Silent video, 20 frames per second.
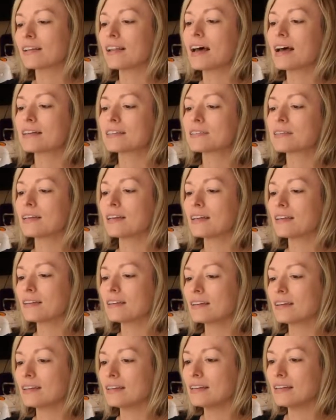last and
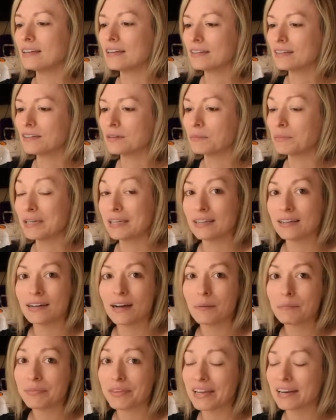it needed to be
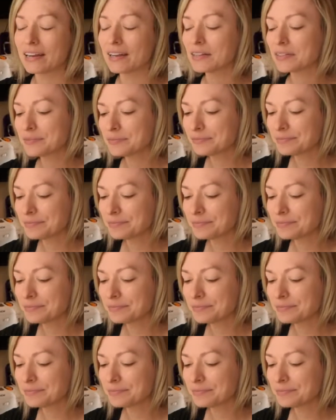updated.